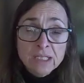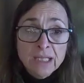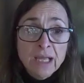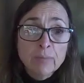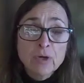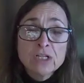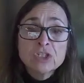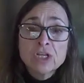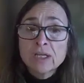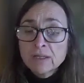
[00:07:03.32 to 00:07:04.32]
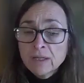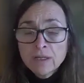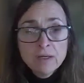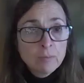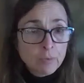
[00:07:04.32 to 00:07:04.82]
to collaboration,
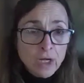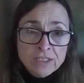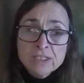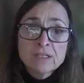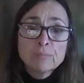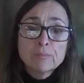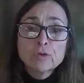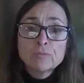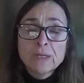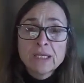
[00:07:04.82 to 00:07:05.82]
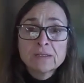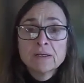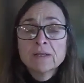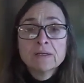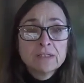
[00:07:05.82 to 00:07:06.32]
process
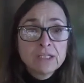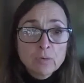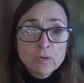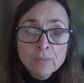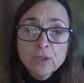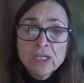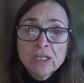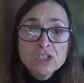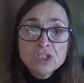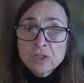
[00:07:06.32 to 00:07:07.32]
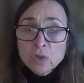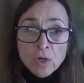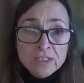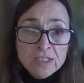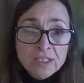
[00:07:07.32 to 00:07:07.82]
improvement, you know, communication
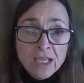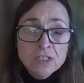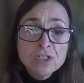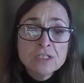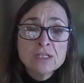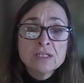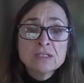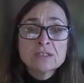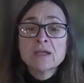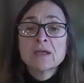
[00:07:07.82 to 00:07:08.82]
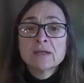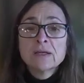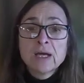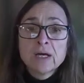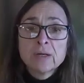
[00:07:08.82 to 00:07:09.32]
across the agencies,
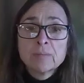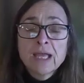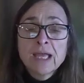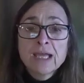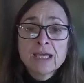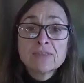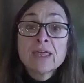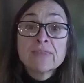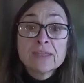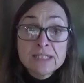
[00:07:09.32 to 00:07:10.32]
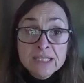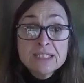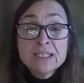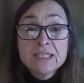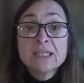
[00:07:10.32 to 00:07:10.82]
and then the
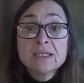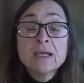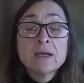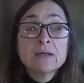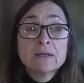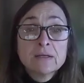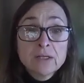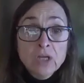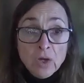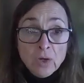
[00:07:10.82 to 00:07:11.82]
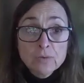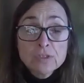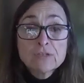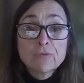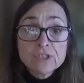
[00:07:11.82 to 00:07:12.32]
DC
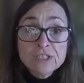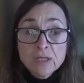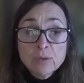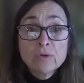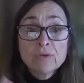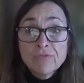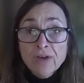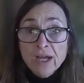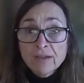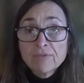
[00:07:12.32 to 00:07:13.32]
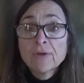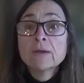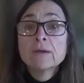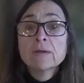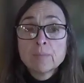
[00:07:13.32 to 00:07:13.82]
codes for 0 to 5
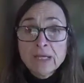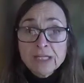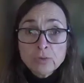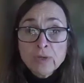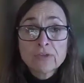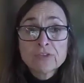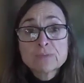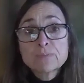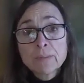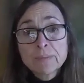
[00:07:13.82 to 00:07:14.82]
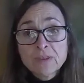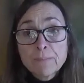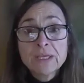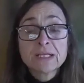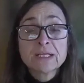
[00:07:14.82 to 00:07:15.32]
mental health is probably the
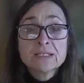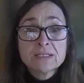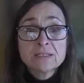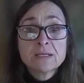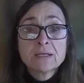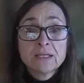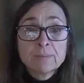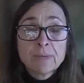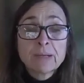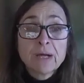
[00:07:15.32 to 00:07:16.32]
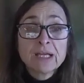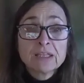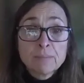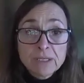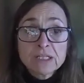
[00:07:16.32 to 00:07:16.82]
biggest, in my
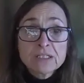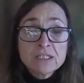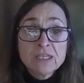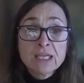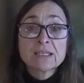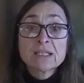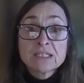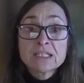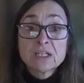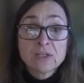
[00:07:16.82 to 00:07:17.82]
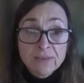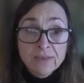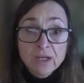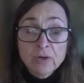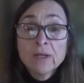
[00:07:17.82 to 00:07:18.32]
mind, the biggest thing that's still
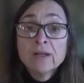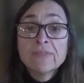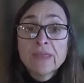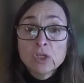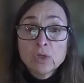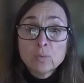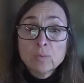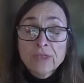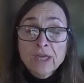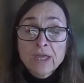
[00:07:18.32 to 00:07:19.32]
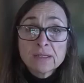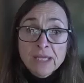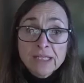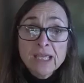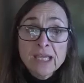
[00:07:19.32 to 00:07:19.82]
in there, that
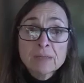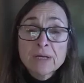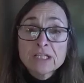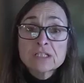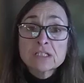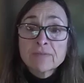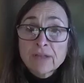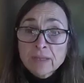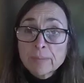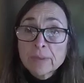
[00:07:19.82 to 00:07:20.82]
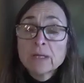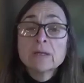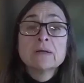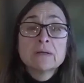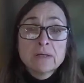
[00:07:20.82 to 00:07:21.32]
Medicaid must develop
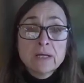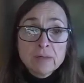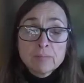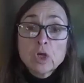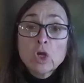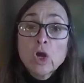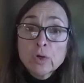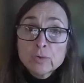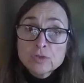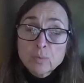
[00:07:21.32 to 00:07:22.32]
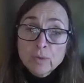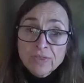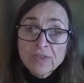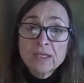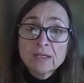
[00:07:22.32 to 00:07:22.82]
codes
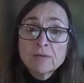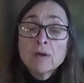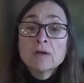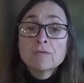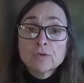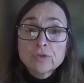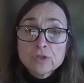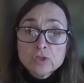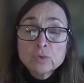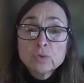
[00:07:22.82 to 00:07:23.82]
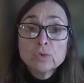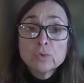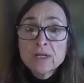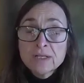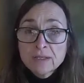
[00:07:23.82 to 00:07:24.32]
within for the
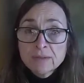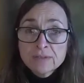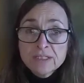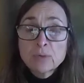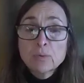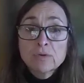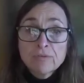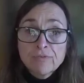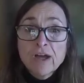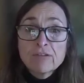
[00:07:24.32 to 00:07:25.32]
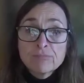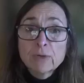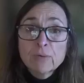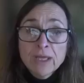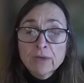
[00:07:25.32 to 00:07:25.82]
true 0 to 5
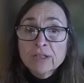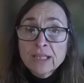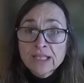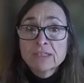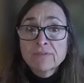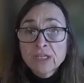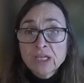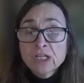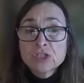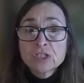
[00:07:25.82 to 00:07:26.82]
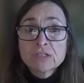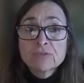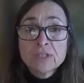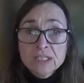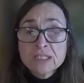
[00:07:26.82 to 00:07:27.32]
mental health classifications
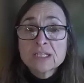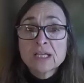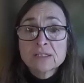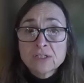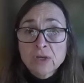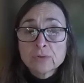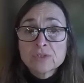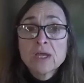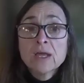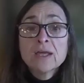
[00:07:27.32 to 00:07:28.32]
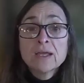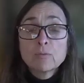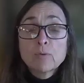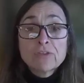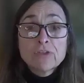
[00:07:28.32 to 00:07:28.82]
for the DCS codes,
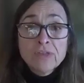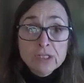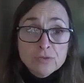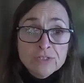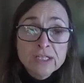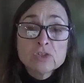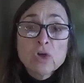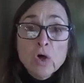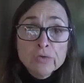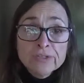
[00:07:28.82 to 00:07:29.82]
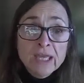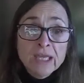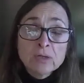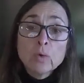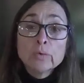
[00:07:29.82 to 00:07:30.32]
rather than using adult
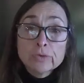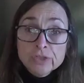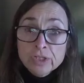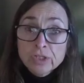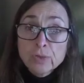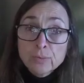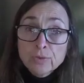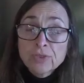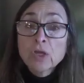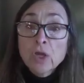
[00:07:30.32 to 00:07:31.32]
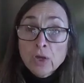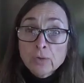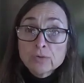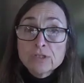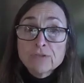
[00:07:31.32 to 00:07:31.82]
and older youth
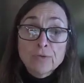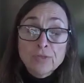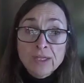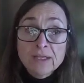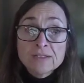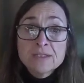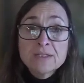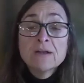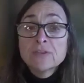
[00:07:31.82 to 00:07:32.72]
codes for things.